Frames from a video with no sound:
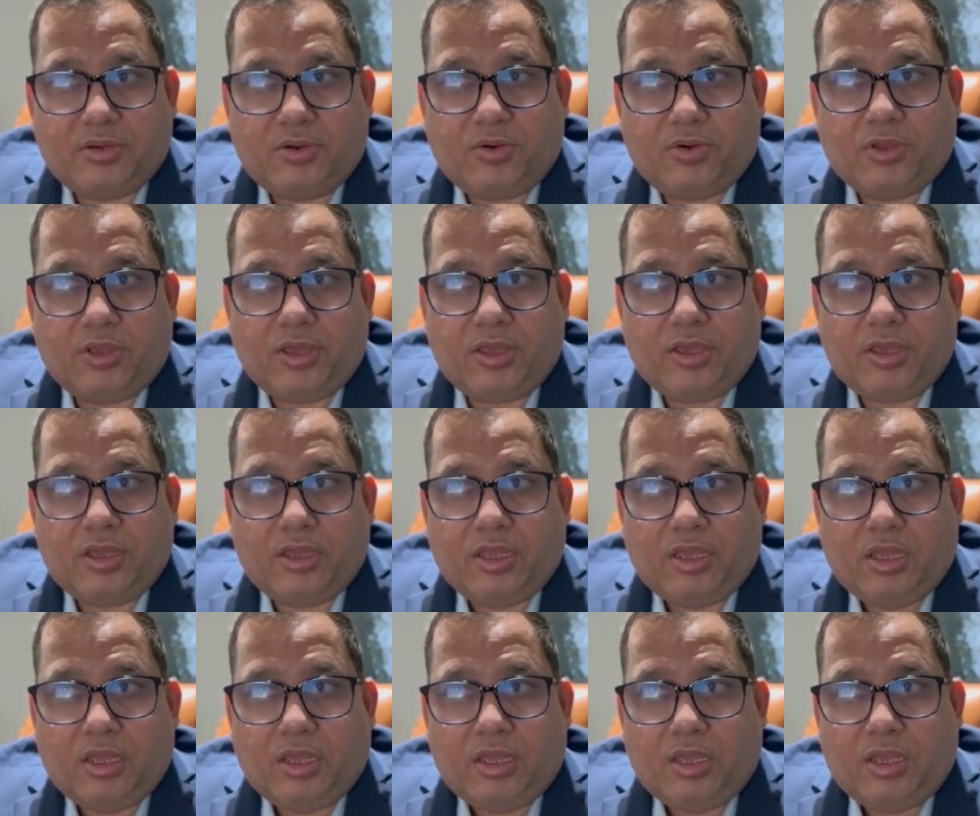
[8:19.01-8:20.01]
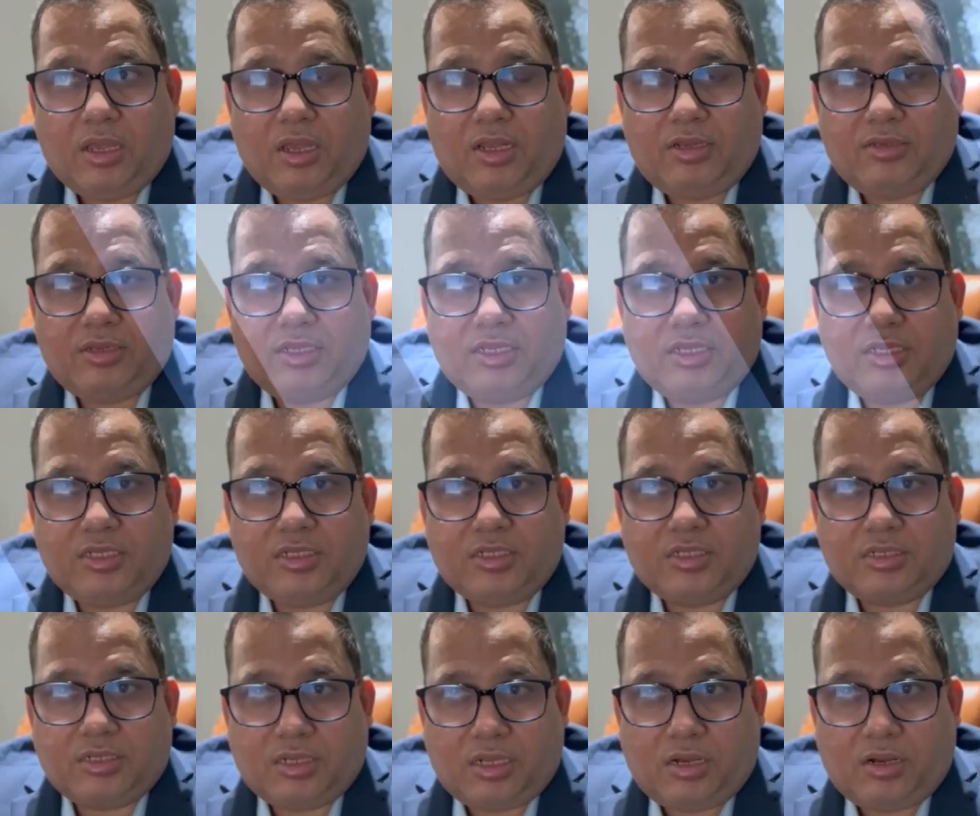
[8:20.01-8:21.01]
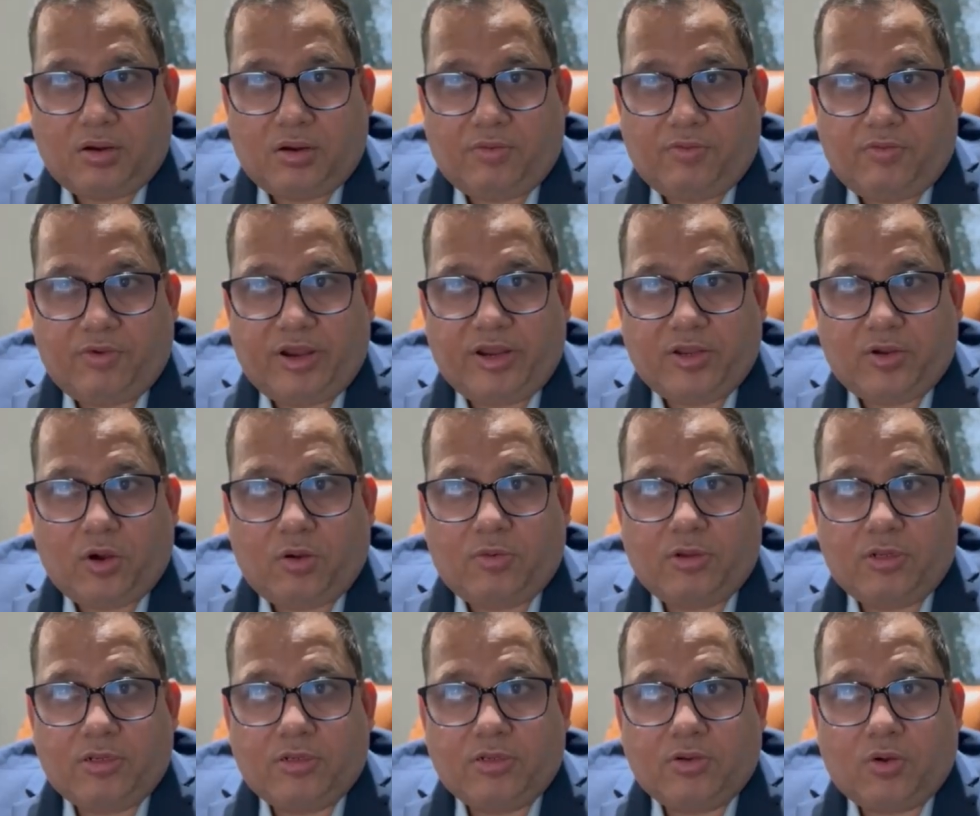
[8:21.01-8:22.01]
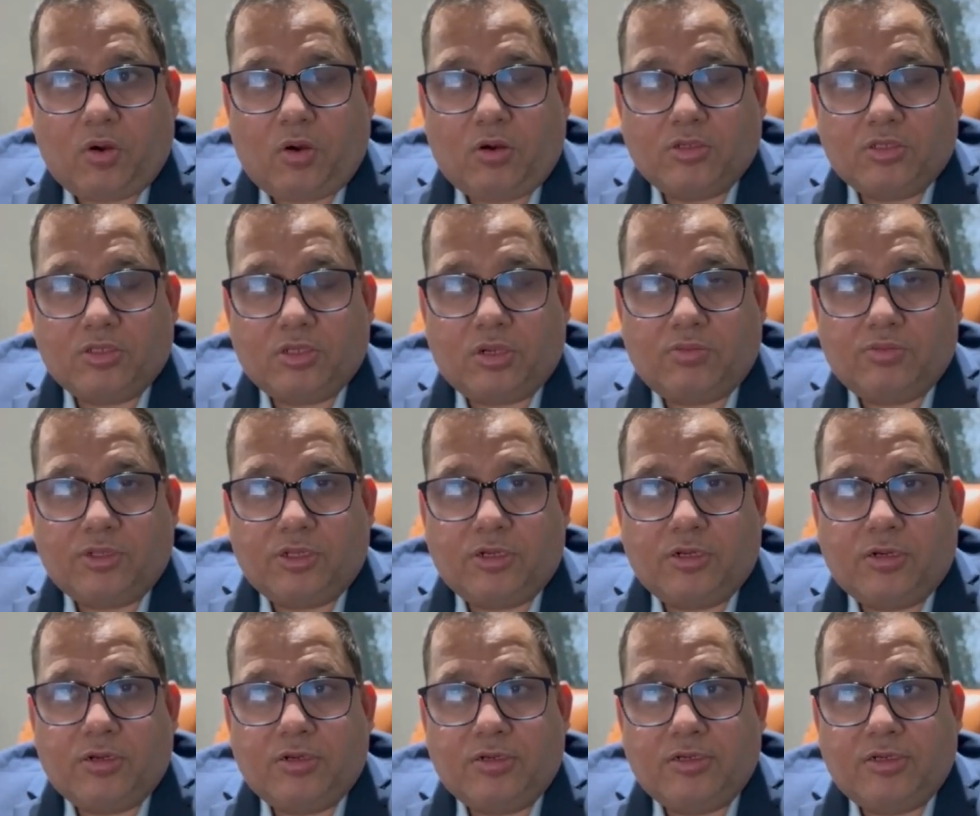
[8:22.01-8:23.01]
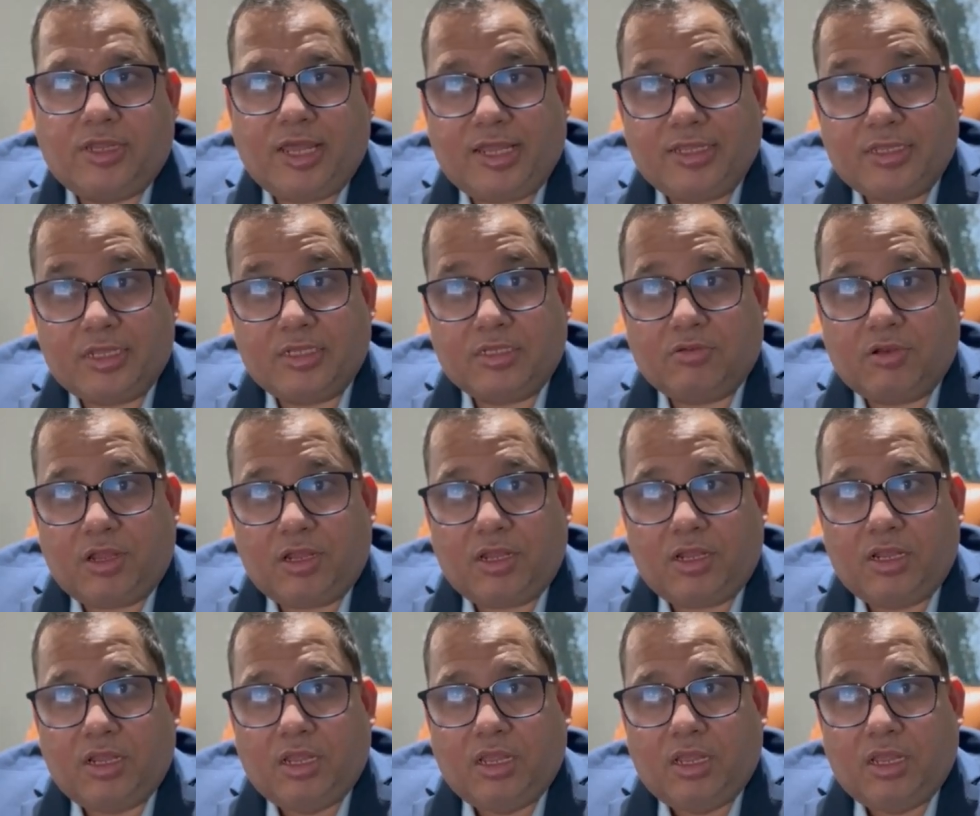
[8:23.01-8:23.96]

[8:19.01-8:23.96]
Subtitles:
Okay, and these are very common cause of the death as well.